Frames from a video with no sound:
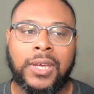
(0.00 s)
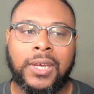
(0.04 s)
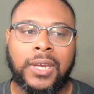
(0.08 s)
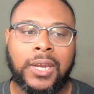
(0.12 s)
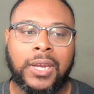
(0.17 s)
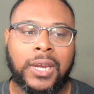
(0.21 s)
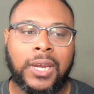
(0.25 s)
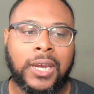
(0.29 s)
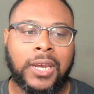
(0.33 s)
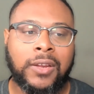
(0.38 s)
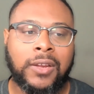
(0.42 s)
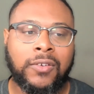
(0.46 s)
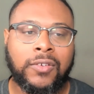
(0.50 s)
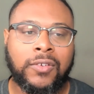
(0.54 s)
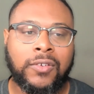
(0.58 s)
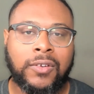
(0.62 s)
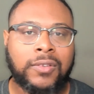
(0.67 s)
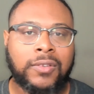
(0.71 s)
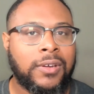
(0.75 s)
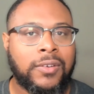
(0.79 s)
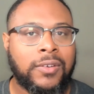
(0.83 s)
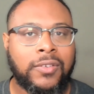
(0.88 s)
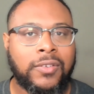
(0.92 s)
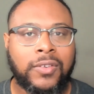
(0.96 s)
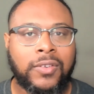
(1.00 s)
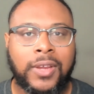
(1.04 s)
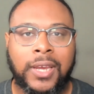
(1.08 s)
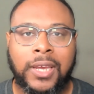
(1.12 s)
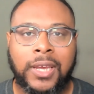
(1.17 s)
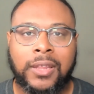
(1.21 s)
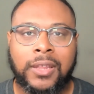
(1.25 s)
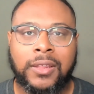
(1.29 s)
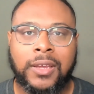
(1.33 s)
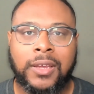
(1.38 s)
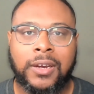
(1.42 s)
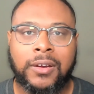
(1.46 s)
And just hang
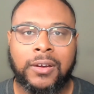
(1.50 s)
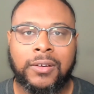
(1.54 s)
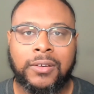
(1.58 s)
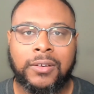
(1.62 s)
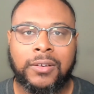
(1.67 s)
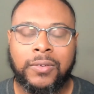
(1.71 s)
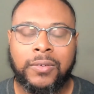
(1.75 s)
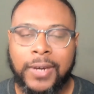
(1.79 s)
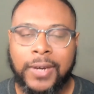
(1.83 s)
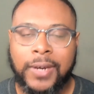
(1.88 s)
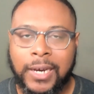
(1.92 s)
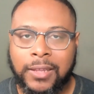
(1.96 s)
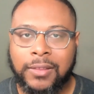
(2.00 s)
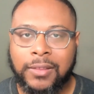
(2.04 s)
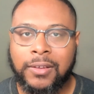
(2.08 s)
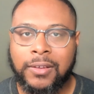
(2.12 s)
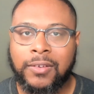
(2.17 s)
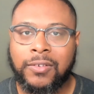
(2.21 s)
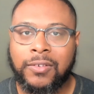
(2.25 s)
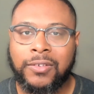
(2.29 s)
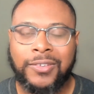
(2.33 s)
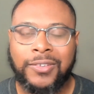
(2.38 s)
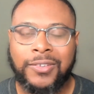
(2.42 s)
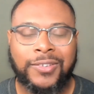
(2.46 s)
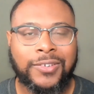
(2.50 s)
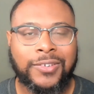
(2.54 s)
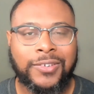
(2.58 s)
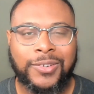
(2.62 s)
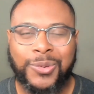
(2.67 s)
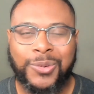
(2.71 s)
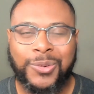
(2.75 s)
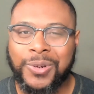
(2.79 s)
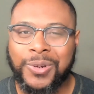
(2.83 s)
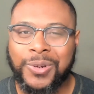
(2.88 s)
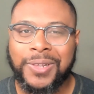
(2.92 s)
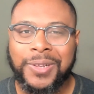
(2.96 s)
in there. You got this. You're so
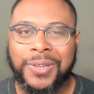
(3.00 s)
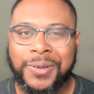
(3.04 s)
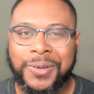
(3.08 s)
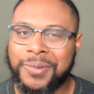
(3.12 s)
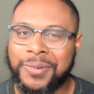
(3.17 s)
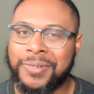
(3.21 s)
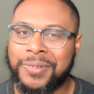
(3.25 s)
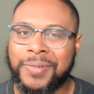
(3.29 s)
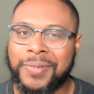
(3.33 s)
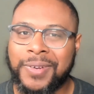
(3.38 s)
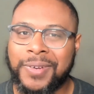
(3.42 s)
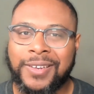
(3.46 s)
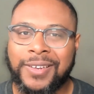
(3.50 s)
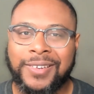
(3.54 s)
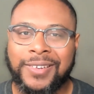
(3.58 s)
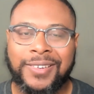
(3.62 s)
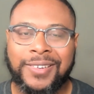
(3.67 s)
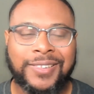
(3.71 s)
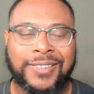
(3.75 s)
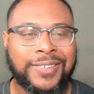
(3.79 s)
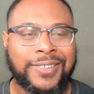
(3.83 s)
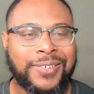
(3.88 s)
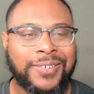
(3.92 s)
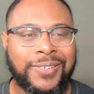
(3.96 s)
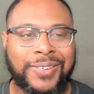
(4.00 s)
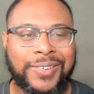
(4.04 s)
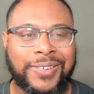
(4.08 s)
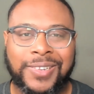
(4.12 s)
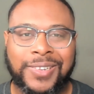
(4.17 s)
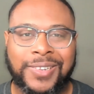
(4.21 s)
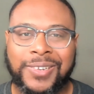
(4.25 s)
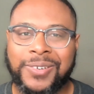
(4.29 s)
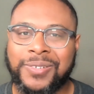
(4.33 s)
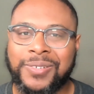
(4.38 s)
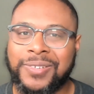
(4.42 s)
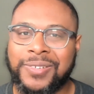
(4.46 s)
close, man. You're so
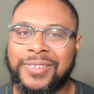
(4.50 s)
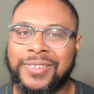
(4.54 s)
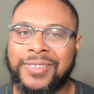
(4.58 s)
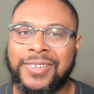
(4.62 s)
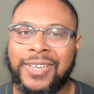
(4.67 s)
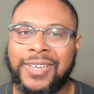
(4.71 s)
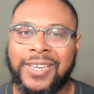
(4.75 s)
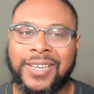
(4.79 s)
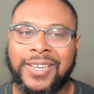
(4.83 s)
close.